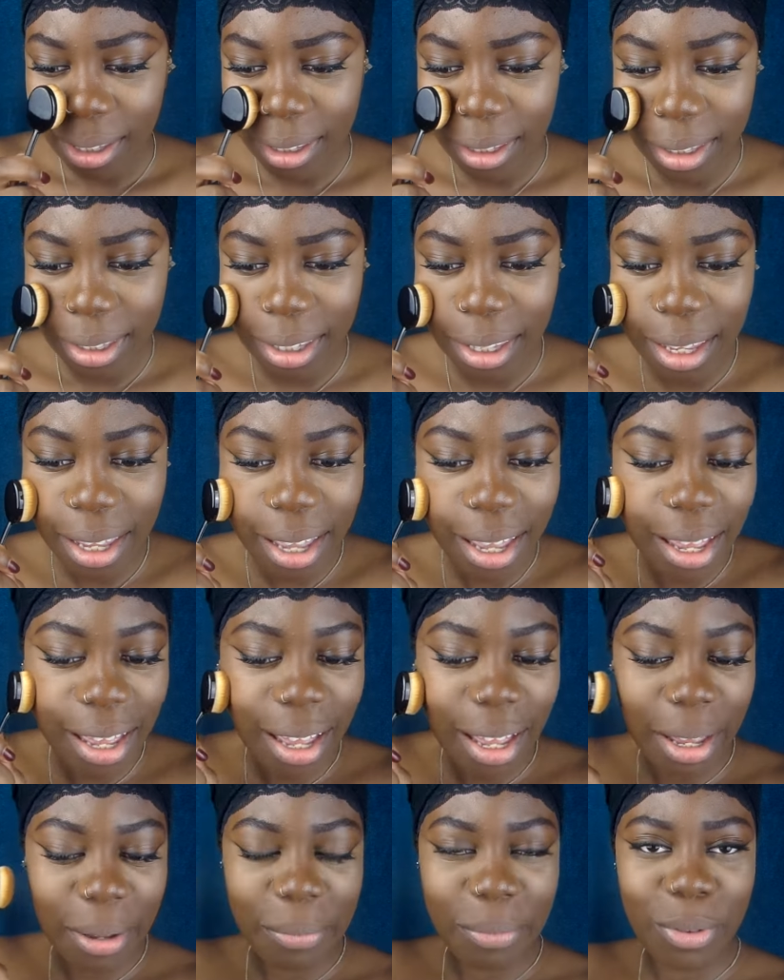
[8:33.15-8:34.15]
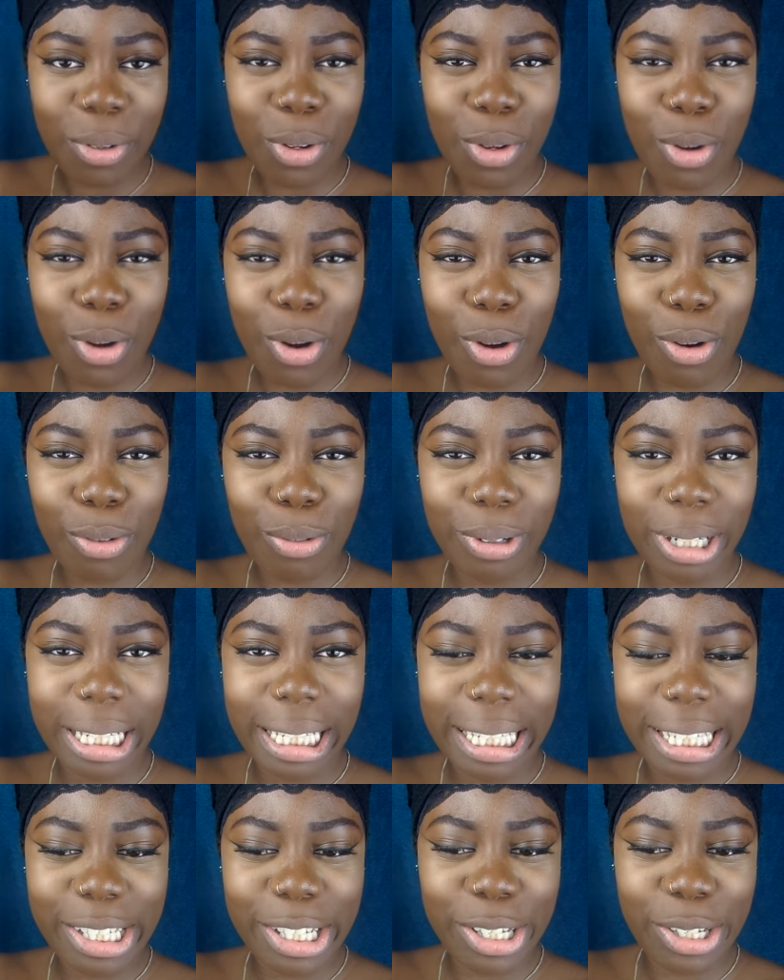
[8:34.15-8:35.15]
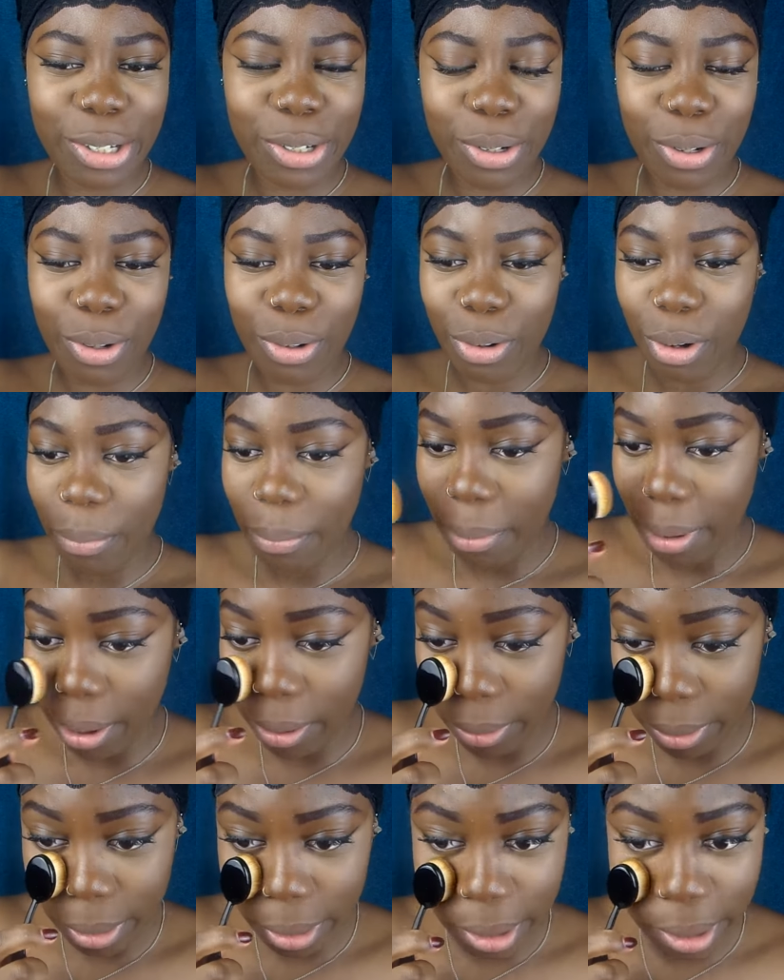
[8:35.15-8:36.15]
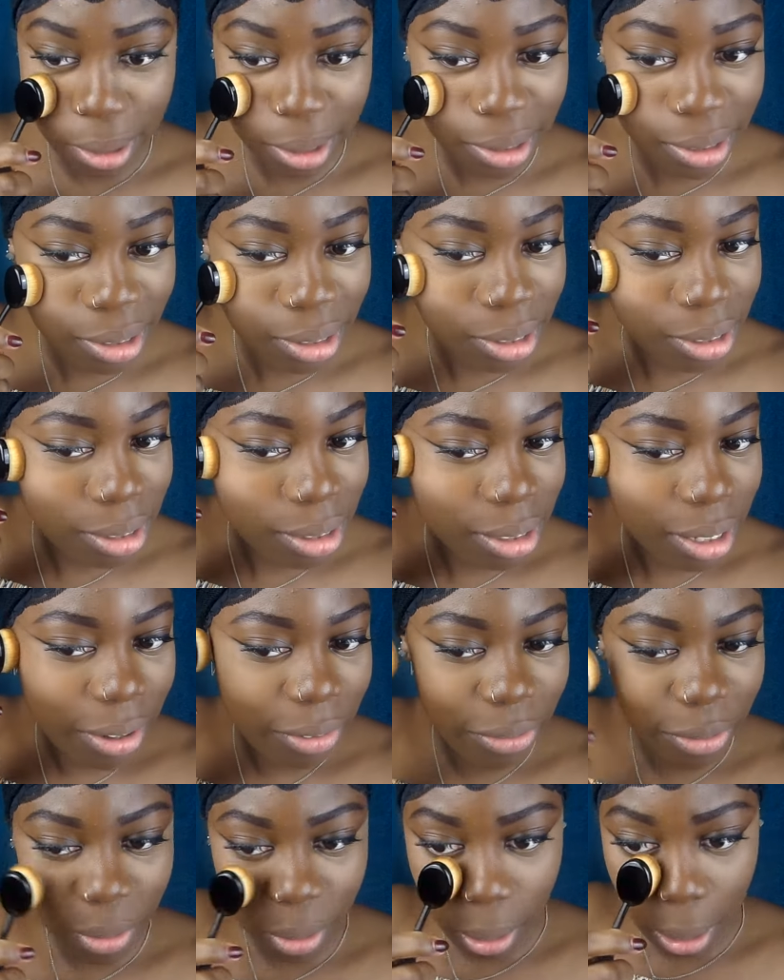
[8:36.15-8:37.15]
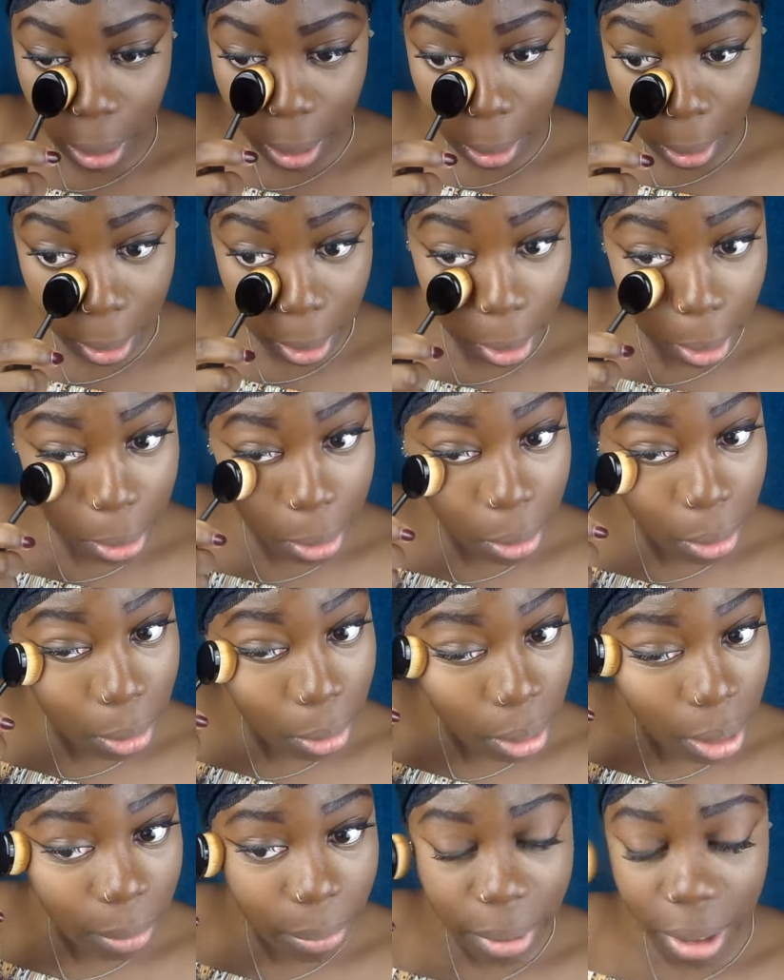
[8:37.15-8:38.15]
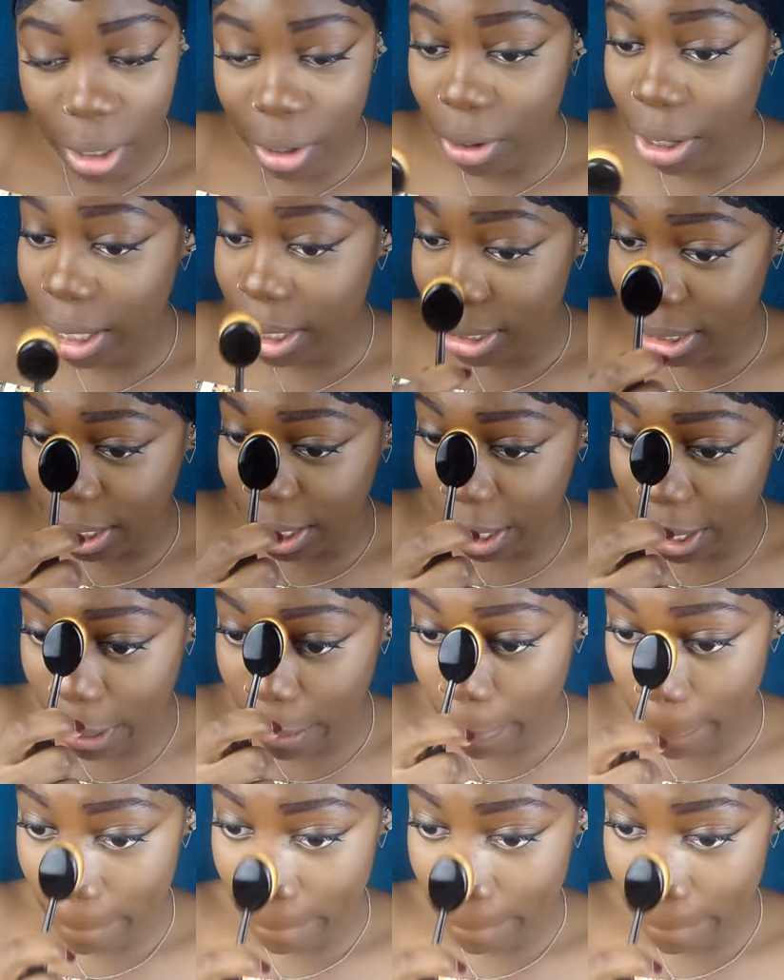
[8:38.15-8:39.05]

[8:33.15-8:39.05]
Yeah, I'm not really sure about this, because I feel like I kind of look a bit crazy.